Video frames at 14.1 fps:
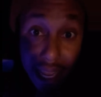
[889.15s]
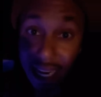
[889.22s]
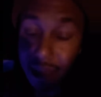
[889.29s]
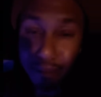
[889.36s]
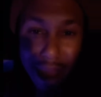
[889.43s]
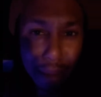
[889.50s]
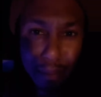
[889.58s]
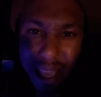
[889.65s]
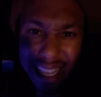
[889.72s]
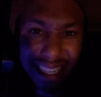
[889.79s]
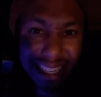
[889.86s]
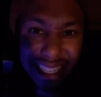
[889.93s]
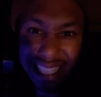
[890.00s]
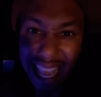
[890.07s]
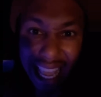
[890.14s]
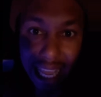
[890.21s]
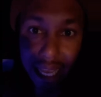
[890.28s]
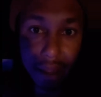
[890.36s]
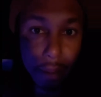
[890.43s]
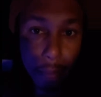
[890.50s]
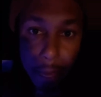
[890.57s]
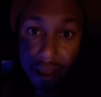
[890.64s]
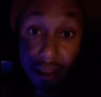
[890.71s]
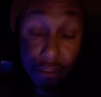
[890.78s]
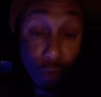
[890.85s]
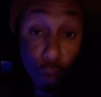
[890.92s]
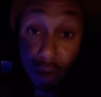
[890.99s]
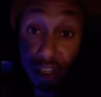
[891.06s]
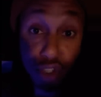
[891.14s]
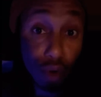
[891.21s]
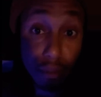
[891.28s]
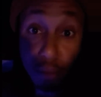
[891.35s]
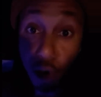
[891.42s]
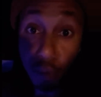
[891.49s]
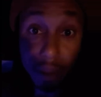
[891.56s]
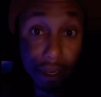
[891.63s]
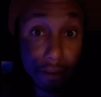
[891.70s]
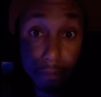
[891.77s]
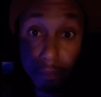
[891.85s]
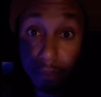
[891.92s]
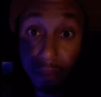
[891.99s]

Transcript: And it might be a sting for a short moment.